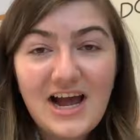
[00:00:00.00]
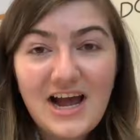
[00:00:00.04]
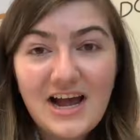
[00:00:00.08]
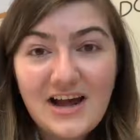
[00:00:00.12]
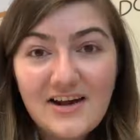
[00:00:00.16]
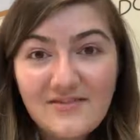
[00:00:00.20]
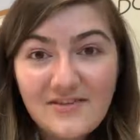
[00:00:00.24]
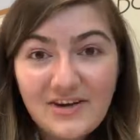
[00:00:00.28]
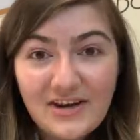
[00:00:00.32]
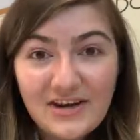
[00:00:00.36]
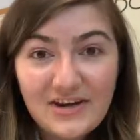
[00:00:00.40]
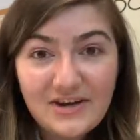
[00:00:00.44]

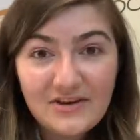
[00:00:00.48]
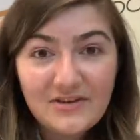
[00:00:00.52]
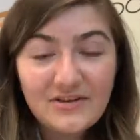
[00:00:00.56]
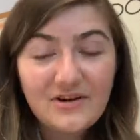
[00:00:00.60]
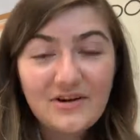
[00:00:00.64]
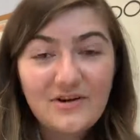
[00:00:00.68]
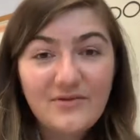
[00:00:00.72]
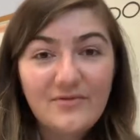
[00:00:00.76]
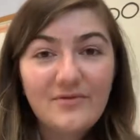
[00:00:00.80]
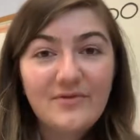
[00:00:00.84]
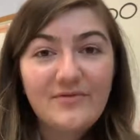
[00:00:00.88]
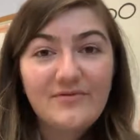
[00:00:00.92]
have
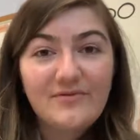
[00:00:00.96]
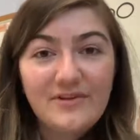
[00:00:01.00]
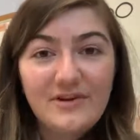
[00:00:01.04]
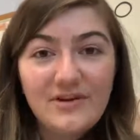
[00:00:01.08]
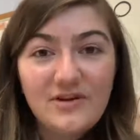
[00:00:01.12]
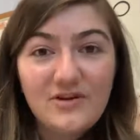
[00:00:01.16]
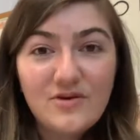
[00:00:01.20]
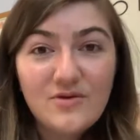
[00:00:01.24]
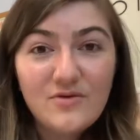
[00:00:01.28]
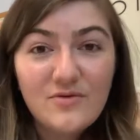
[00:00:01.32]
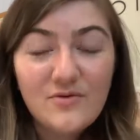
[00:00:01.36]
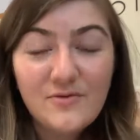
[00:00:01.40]
another
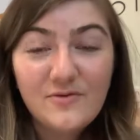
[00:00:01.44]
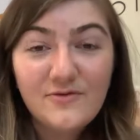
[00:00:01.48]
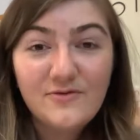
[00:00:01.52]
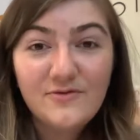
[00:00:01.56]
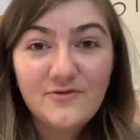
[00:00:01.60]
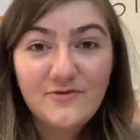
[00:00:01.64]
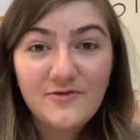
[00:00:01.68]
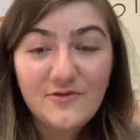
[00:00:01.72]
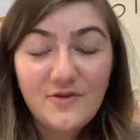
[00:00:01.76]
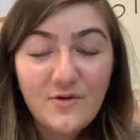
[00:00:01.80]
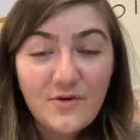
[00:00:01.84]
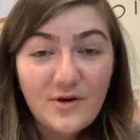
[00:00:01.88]
review
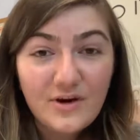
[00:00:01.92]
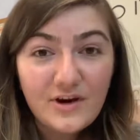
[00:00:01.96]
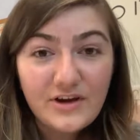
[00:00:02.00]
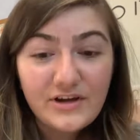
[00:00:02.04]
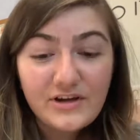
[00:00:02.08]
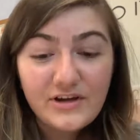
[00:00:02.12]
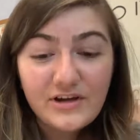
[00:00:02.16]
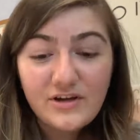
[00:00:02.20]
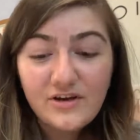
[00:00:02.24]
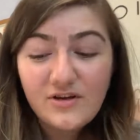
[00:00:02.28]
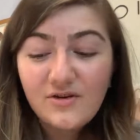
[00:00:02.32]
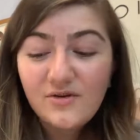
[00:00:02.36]
for
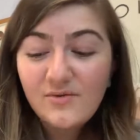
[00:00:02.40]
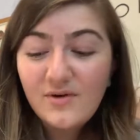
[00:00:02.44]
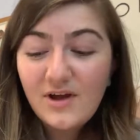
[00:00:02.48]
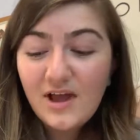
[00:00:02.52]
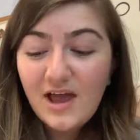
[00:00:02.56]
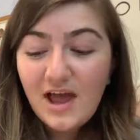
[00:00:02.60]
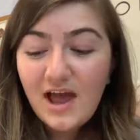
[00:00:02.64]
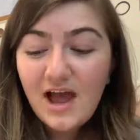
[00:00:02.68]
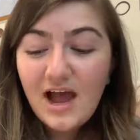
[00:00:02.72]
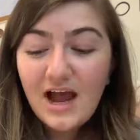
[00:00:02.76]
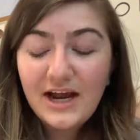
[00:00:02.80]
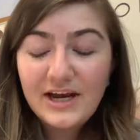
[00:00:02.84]
you.
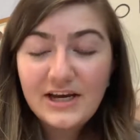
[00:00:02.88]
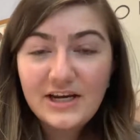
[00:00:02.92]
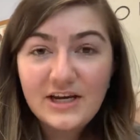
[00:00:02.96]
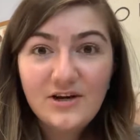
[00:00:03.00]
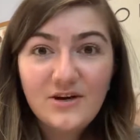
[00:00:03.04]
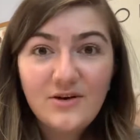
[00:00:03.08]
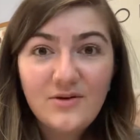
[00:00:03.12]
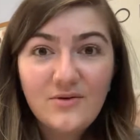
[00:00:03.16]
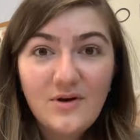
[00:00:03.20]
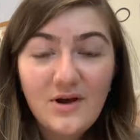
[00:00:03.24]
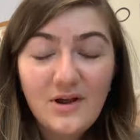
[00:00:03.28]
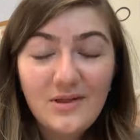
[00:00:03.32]
I
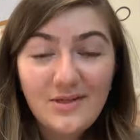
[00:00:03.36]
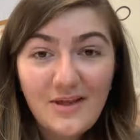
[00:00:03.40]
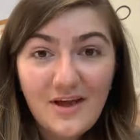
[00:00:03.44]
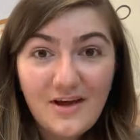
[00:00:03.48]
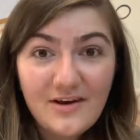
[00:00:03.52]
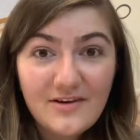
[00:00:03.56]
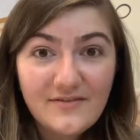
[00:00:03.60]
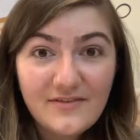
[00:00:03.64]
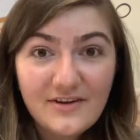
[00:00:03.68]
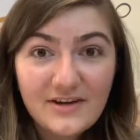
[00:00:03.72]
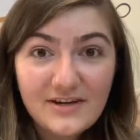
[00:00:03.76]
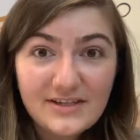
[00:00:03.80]
know a lot
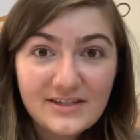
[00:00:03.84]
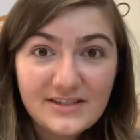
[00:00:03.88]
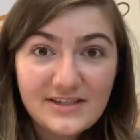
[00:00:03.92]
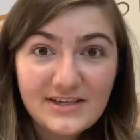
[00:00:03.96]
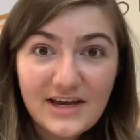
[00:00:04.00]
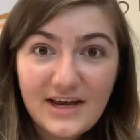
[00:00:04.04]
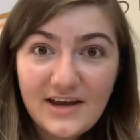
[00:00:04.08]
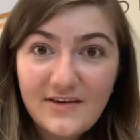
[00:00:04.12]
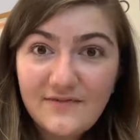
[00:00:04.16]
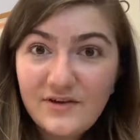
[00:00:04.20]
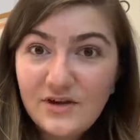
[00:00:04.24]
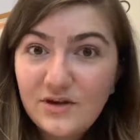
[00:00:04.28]
of us
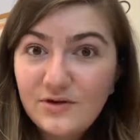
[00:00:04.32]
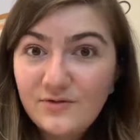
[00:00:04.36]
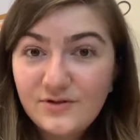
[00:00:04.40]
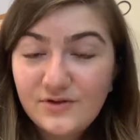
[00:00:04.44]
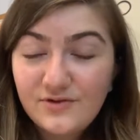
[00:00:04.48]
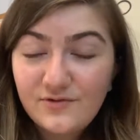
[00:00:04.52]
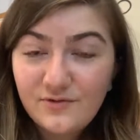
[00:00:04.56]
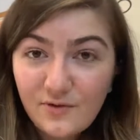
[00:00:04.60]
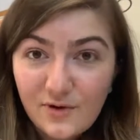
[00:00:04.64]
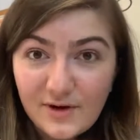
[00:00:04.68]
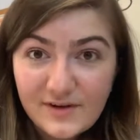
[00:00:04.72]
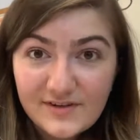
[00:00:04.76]
have used
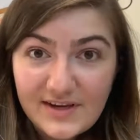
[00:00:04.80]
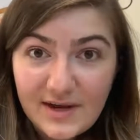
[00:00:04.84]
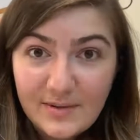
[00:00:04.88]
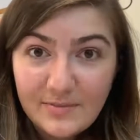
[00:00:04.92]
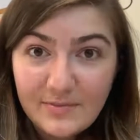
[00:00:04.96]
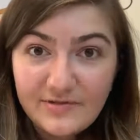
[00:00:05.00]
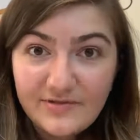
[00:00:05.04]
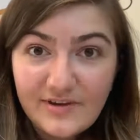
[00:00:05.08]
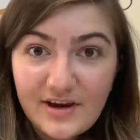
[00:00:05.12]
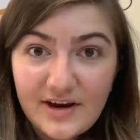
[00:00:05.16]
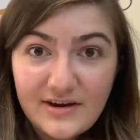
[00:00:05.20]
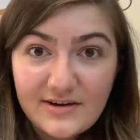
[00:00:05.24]
voice
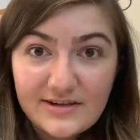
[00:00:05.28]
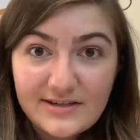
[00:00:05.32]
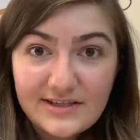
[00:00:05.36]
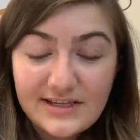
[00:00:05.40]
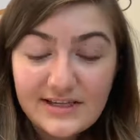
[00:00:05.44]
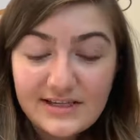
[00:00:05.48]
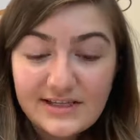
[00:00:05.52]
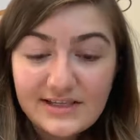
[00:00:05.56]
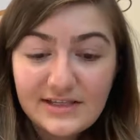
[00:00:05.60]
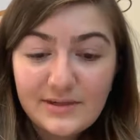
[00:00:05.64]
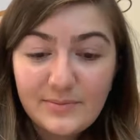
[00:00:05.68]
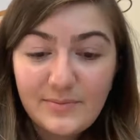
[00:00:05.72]
amplifiers
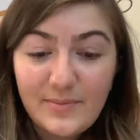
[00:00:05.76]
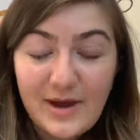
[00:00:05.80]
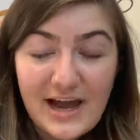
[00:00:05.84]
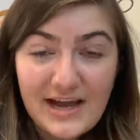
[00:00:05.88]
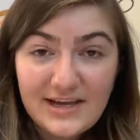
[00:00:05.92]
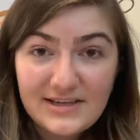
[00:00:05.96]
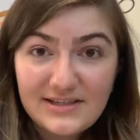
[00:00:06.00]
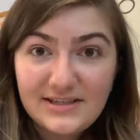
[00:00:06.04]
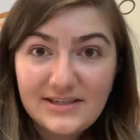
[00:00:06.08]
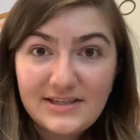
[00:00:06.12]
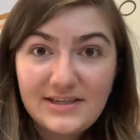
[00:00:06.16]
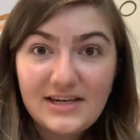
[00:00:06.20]
this
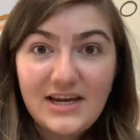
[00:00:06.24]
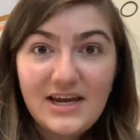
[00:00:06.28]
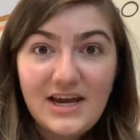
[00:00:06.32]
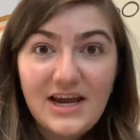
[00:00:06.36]
past